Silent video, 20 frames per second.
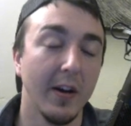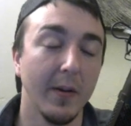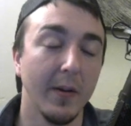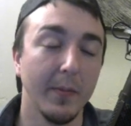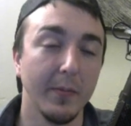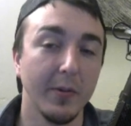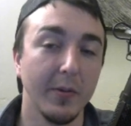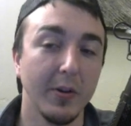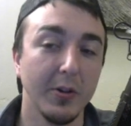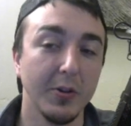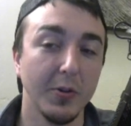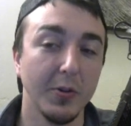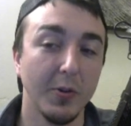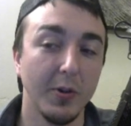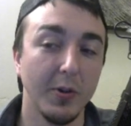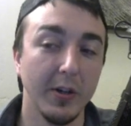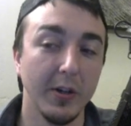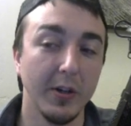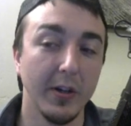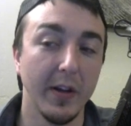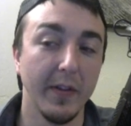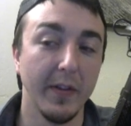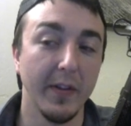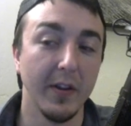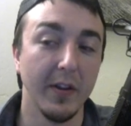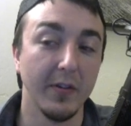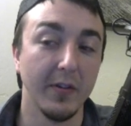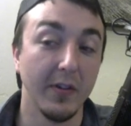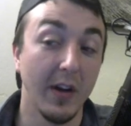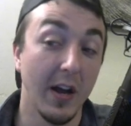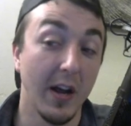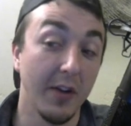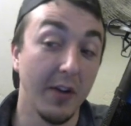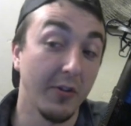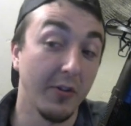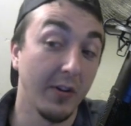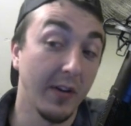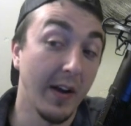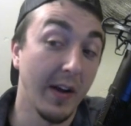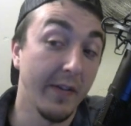Controller, and then
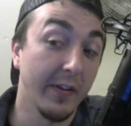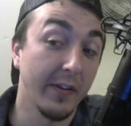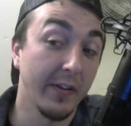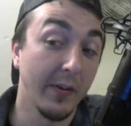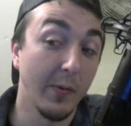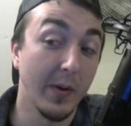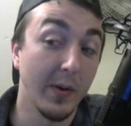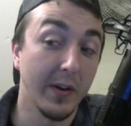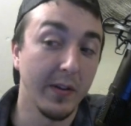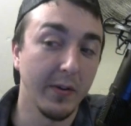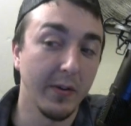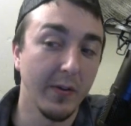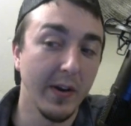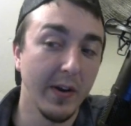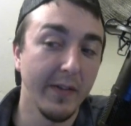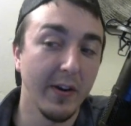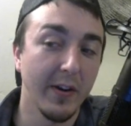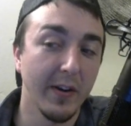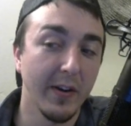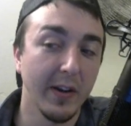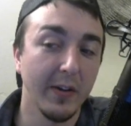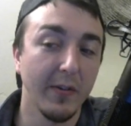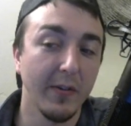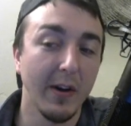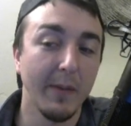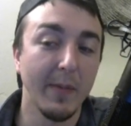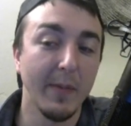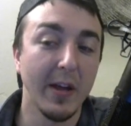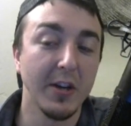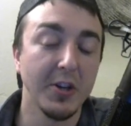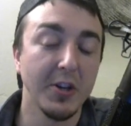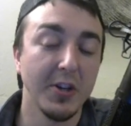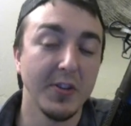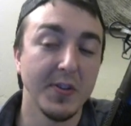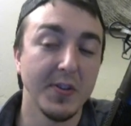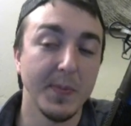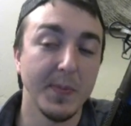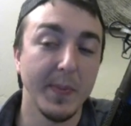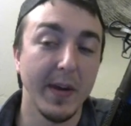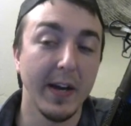Construct obviously went to the graveyard and grabbed that
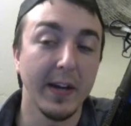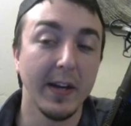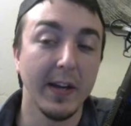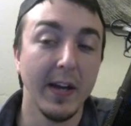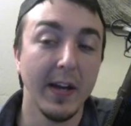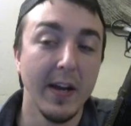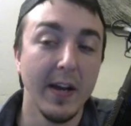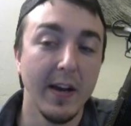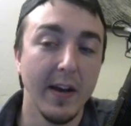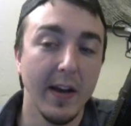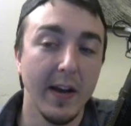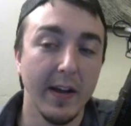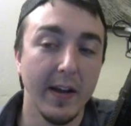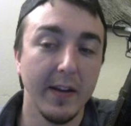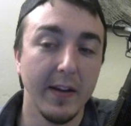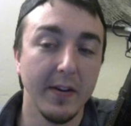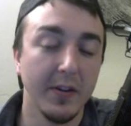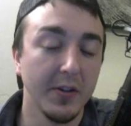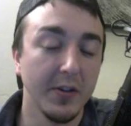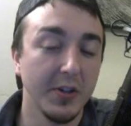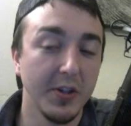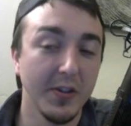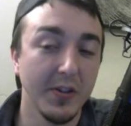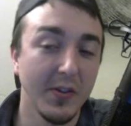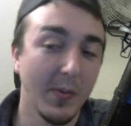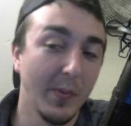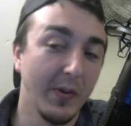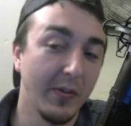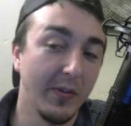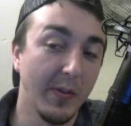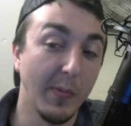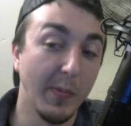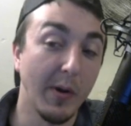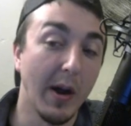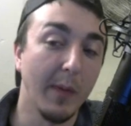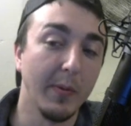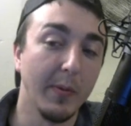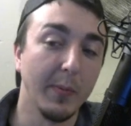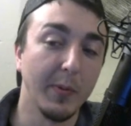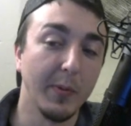Schism back. And Schism is the
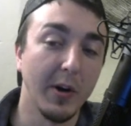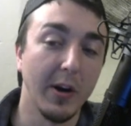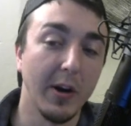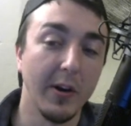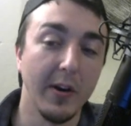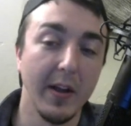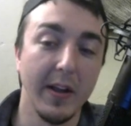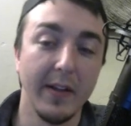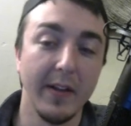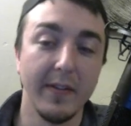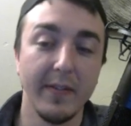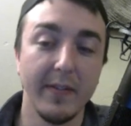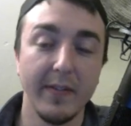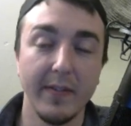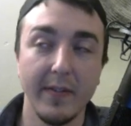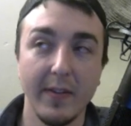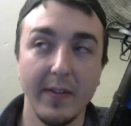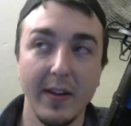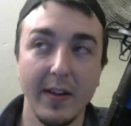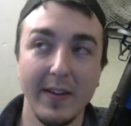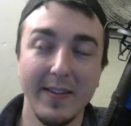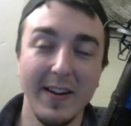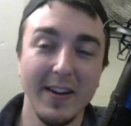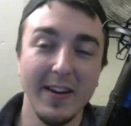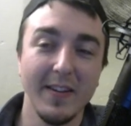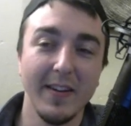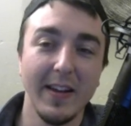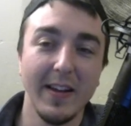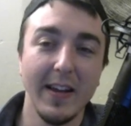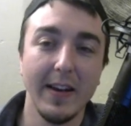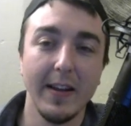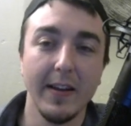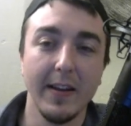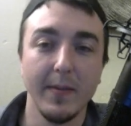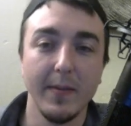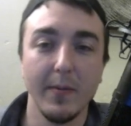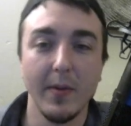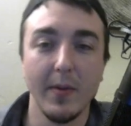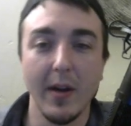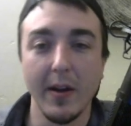problem card. It's not going to get
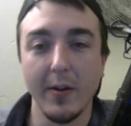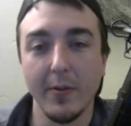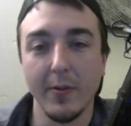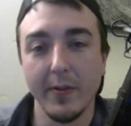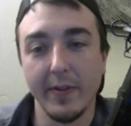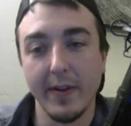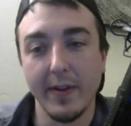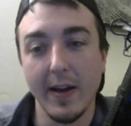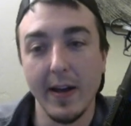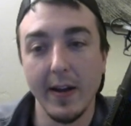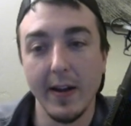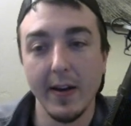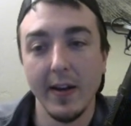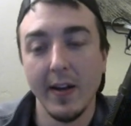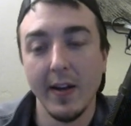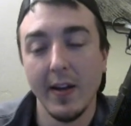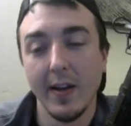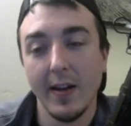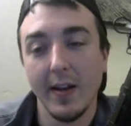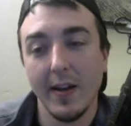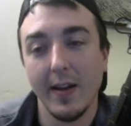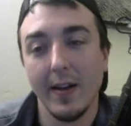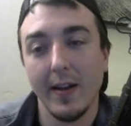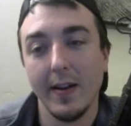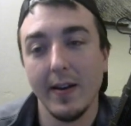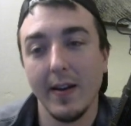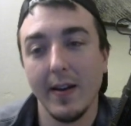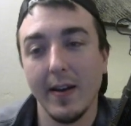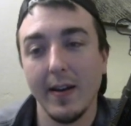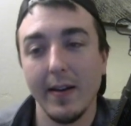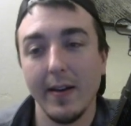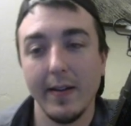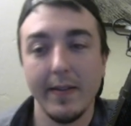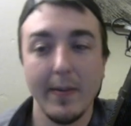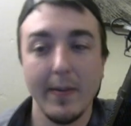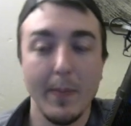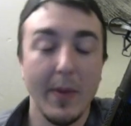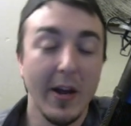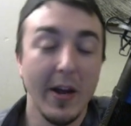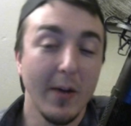hit. I know it's not. And is
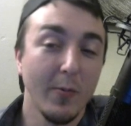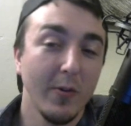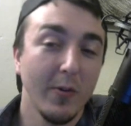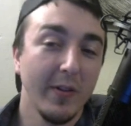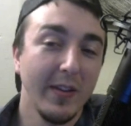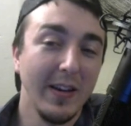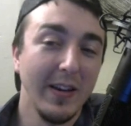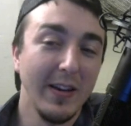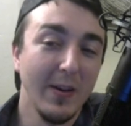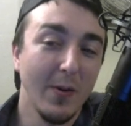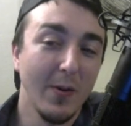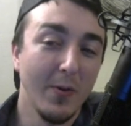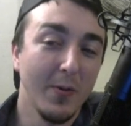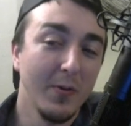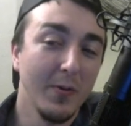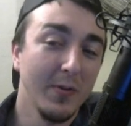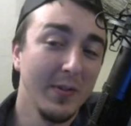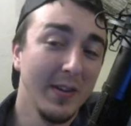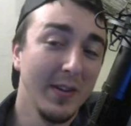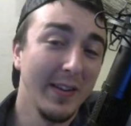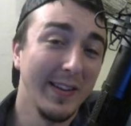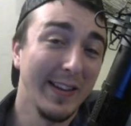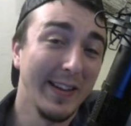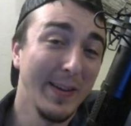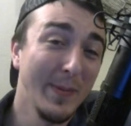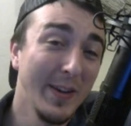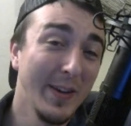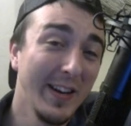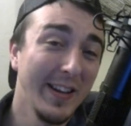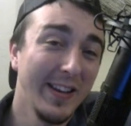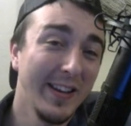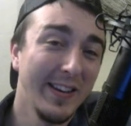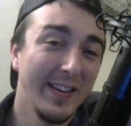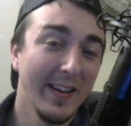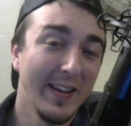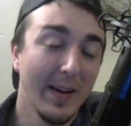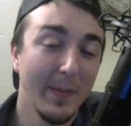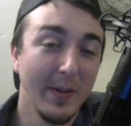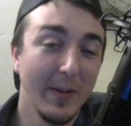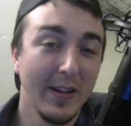it ban worthy? No. Limited?
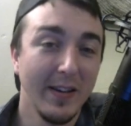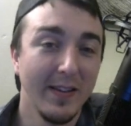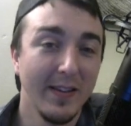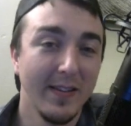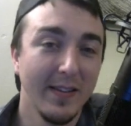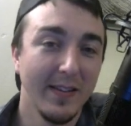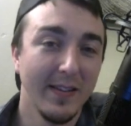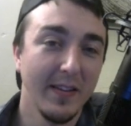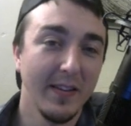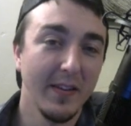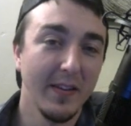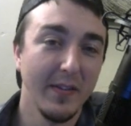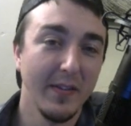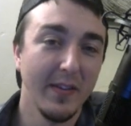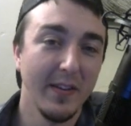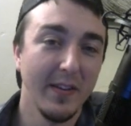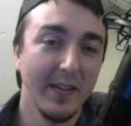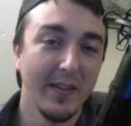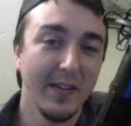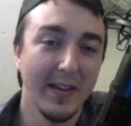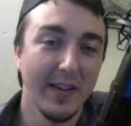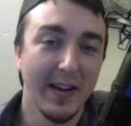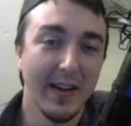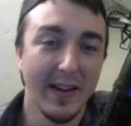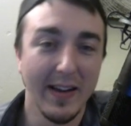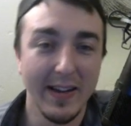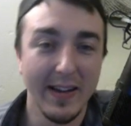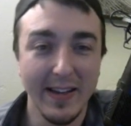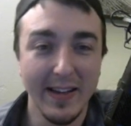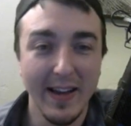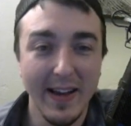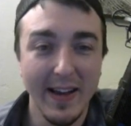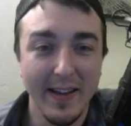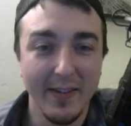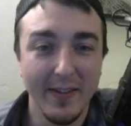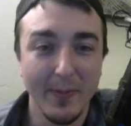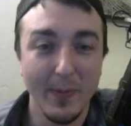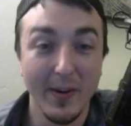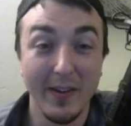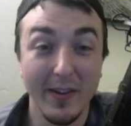I mean, I
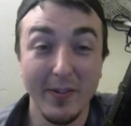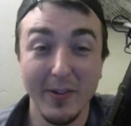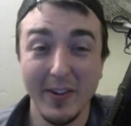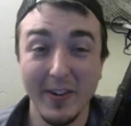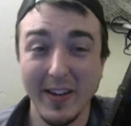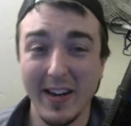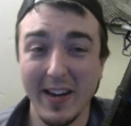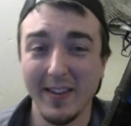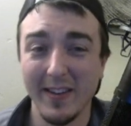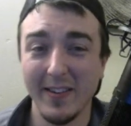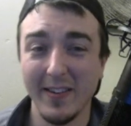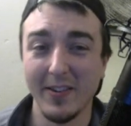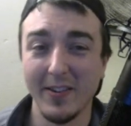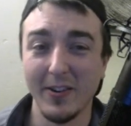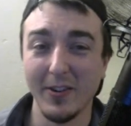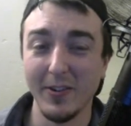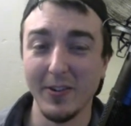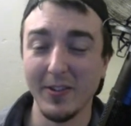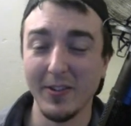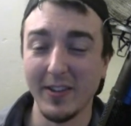guess, but it's really not going to hurt the